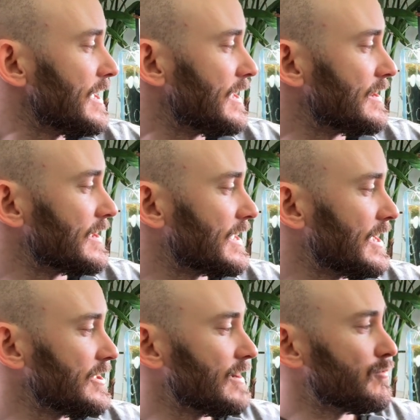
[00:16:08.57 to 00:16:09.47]
And
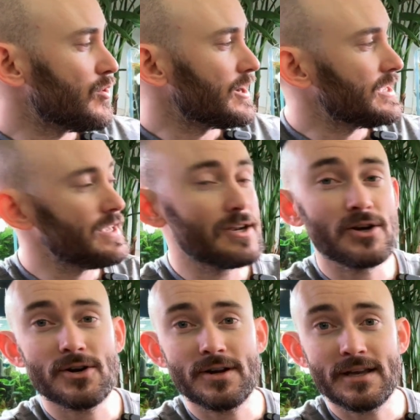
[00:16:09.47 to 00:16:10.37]
again, you have one
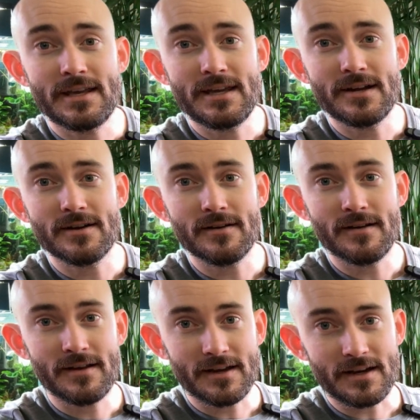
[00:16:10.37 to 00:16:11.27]
here,
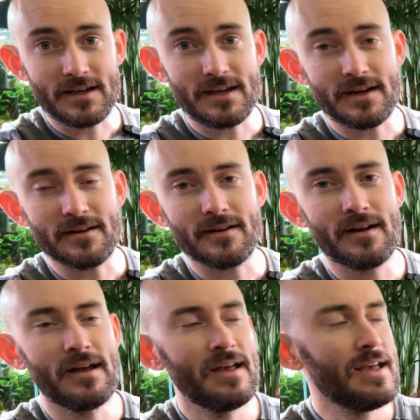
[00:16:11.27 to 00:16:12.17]
here, and
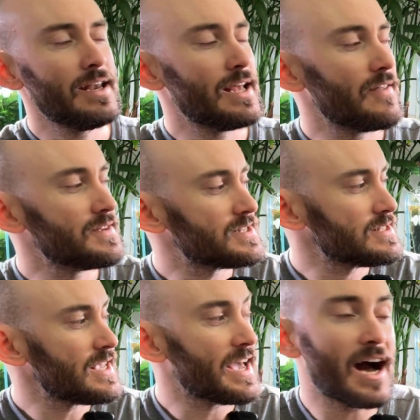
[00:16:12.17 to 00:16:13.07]
here. Now this
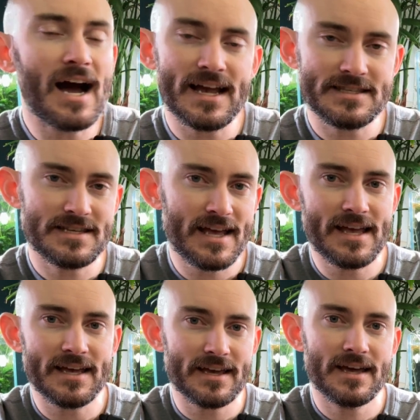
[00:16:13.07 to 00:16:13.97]
is a
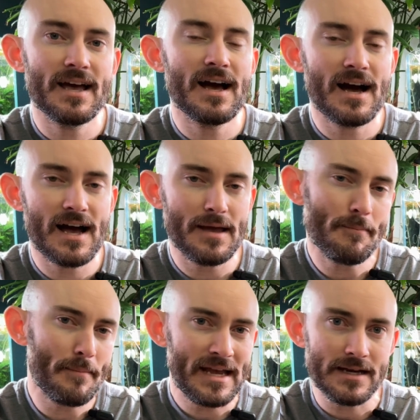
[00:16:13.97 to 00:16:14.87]
high-tech, high
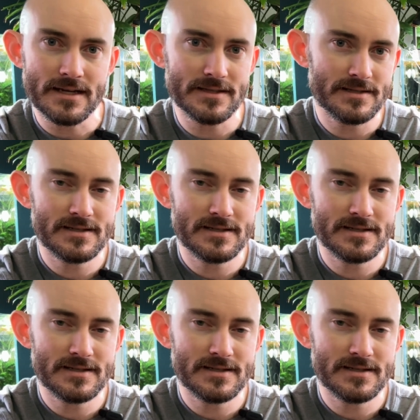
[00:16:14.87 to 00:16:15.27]
maintenance